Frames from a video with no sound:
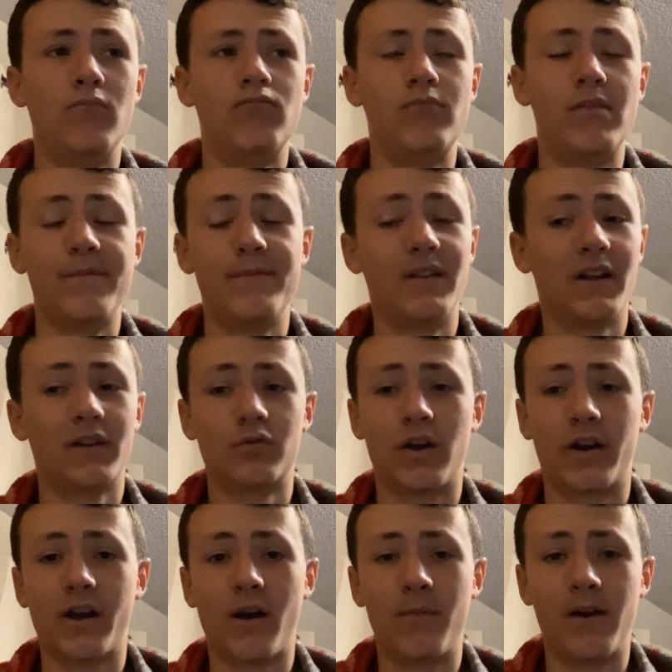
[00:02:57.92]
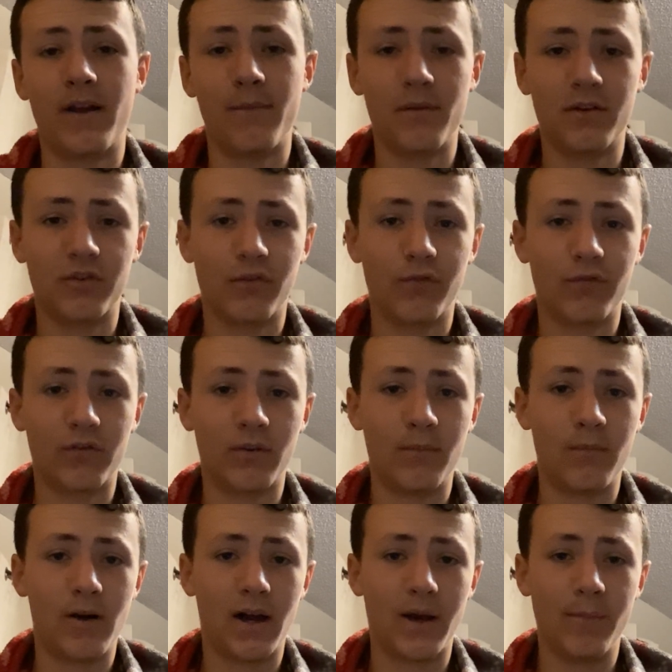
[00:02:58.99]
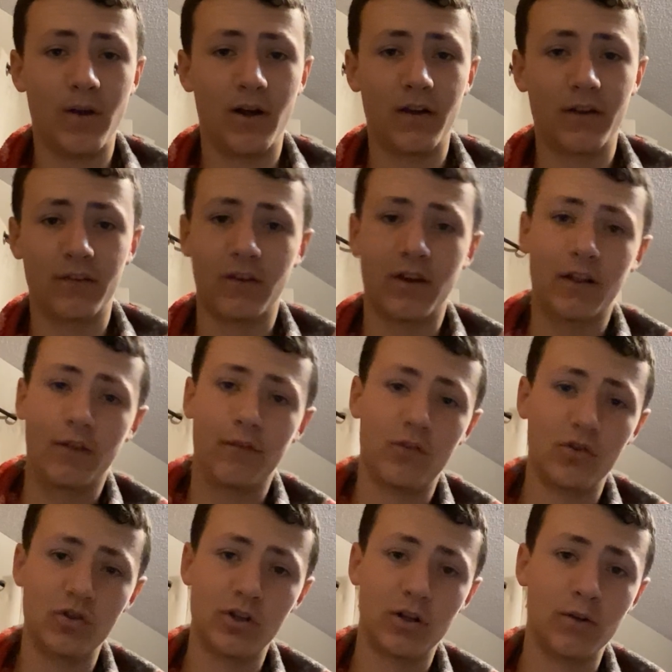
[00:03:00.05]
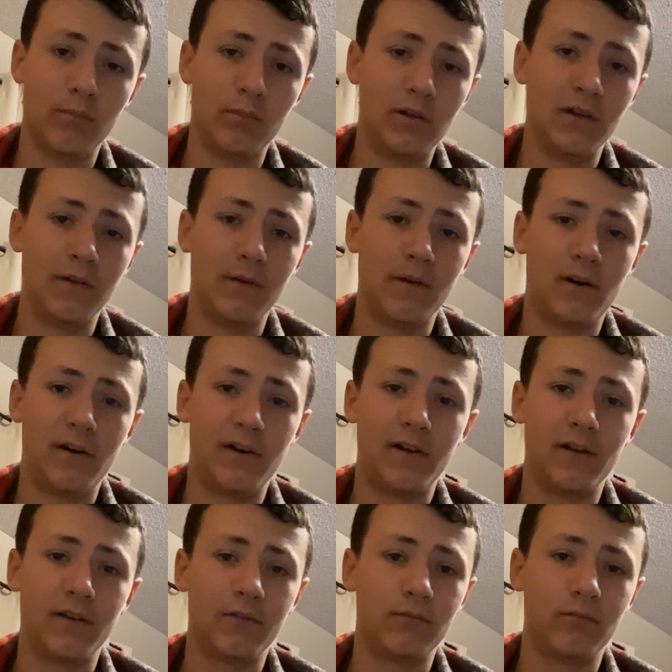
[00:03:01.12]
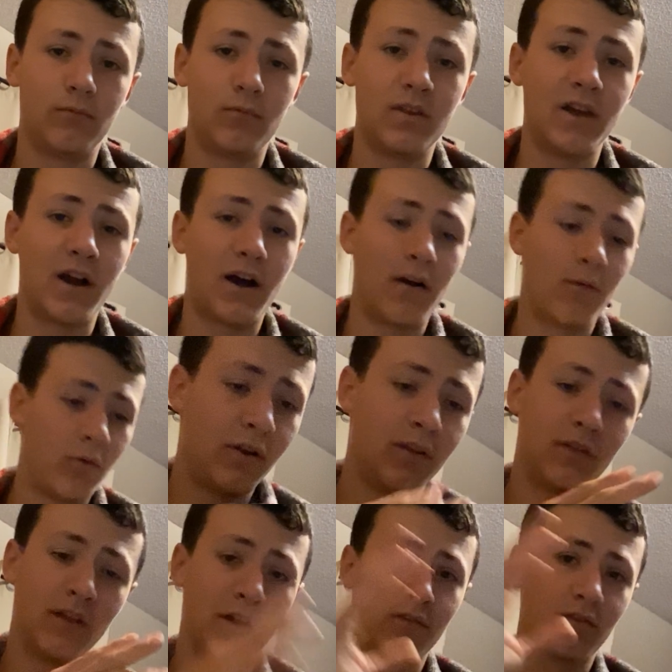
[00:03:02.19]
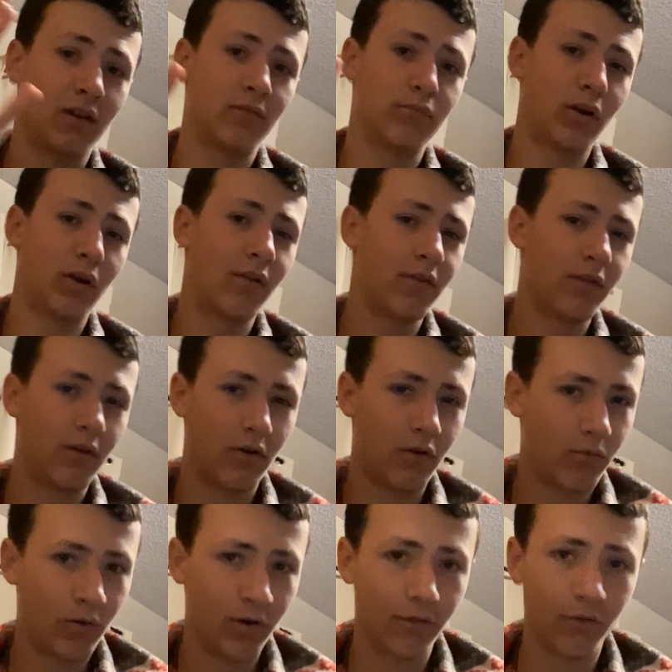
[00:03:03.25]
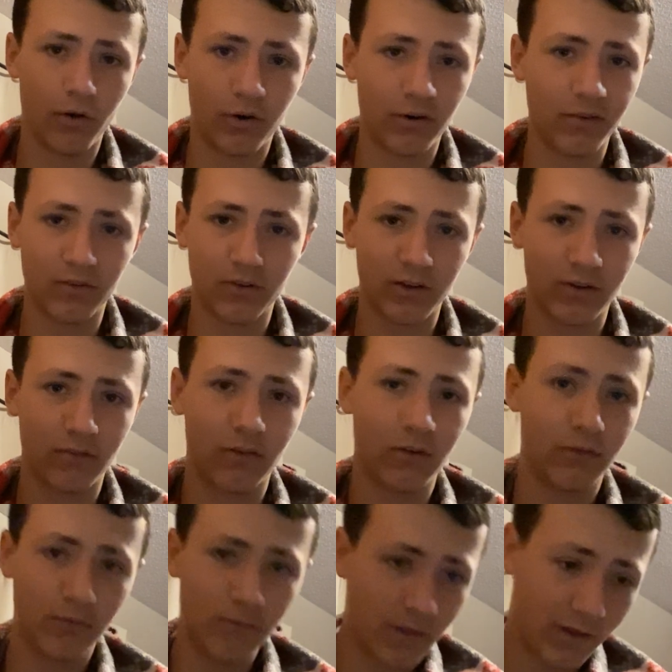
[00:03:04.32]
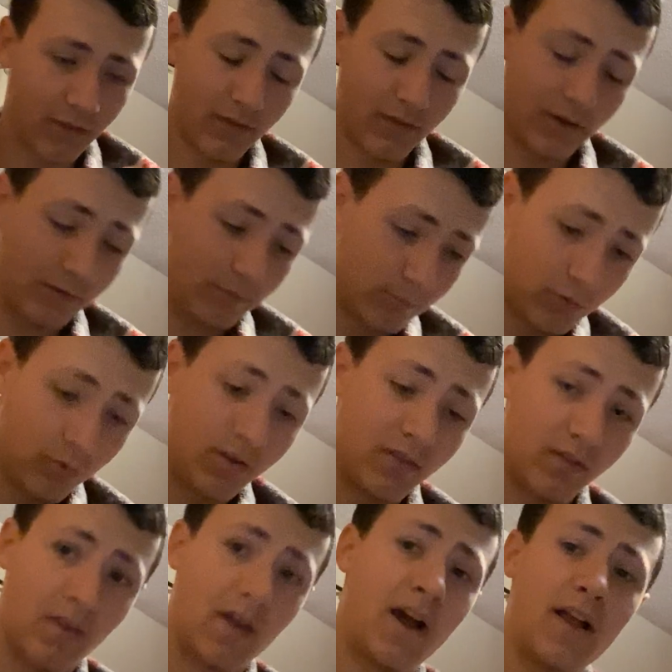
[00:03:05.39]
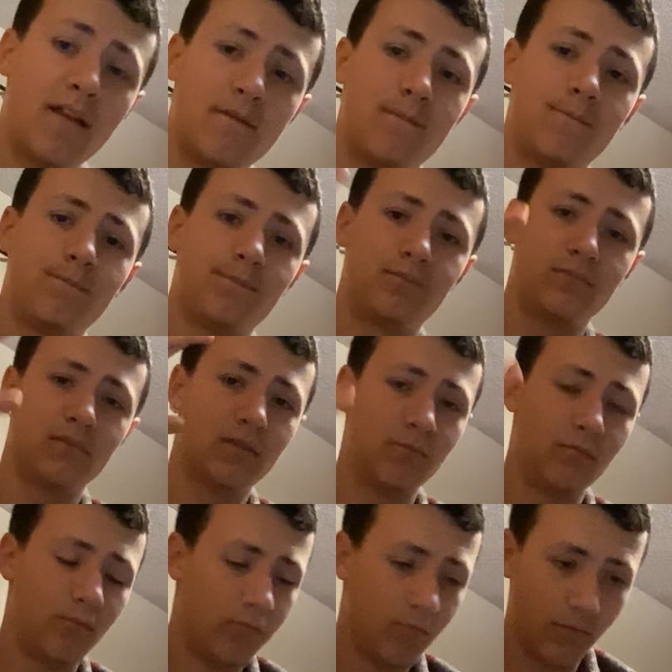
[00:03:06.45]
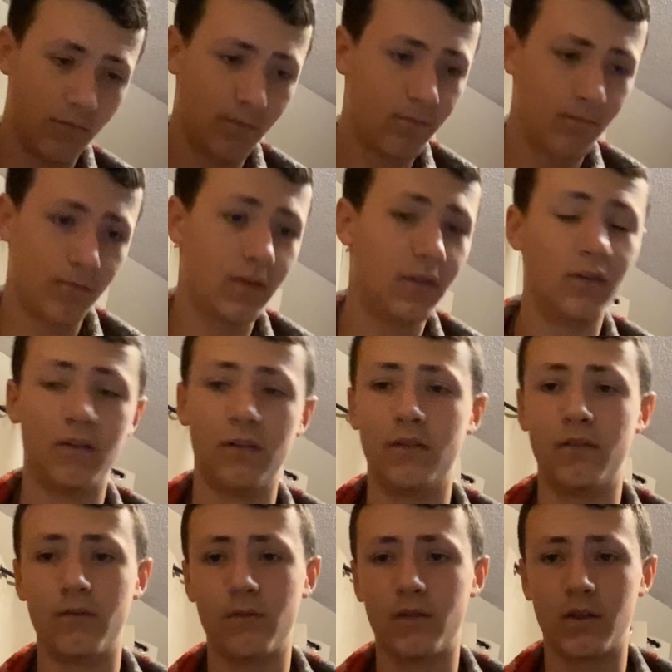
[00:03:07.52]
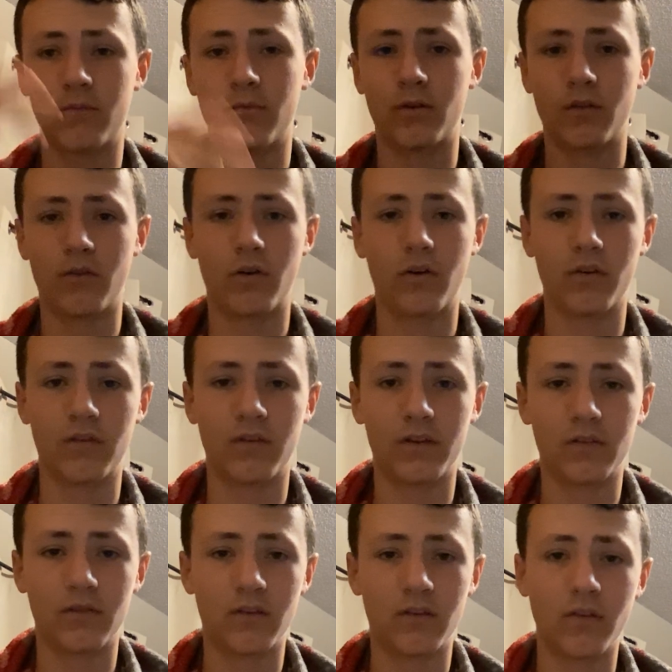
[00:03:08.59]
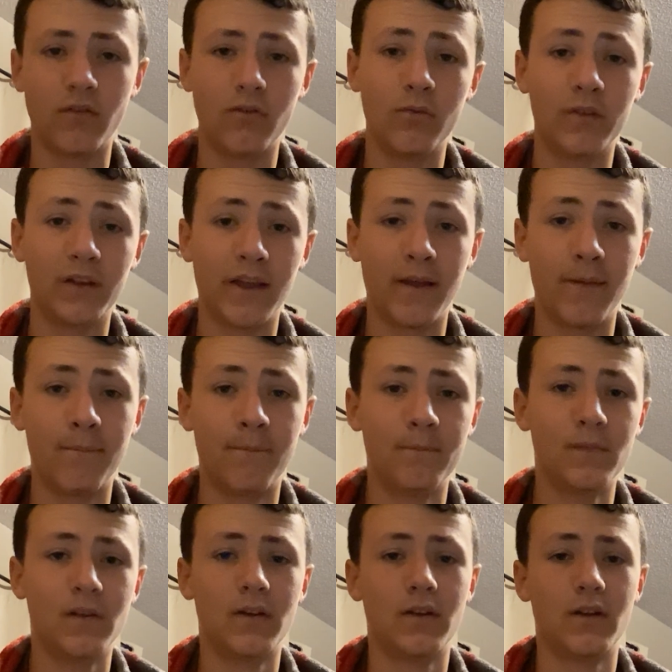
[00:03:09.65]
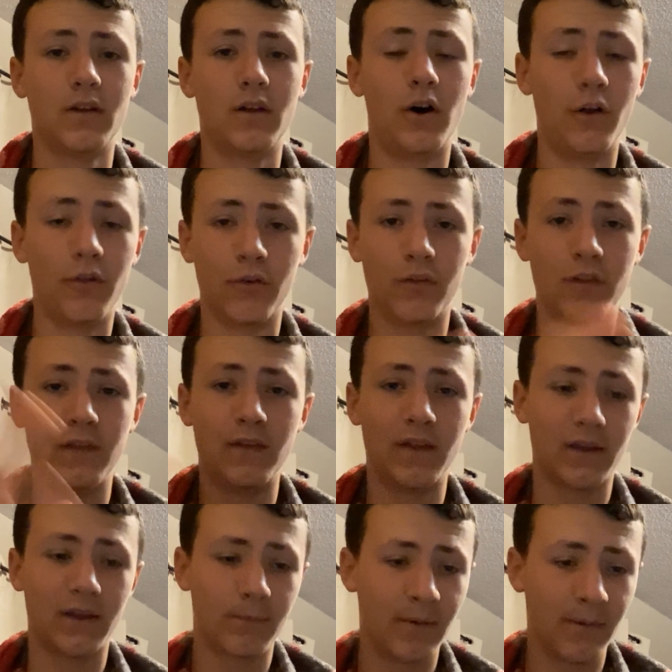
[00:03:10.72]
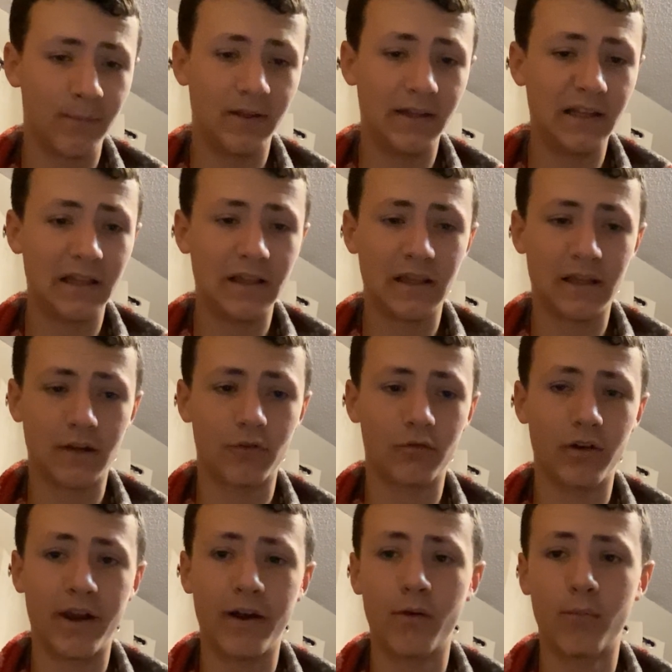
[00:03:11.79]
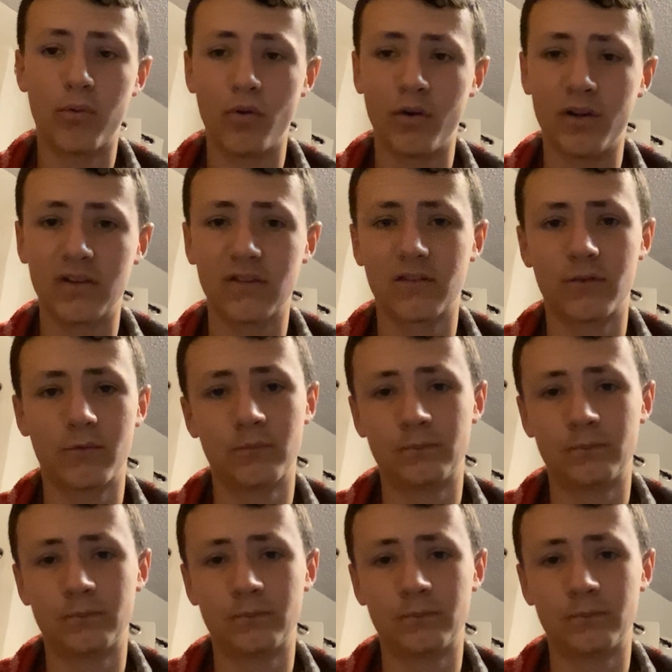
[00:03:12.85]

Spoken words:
maybe that's where I got my ambition from. I'm not exactly for sure, but yeah, that's like probably one of the hardest things doing that easily like one of the hardest things to do in the game, other than like maybe get like creator points,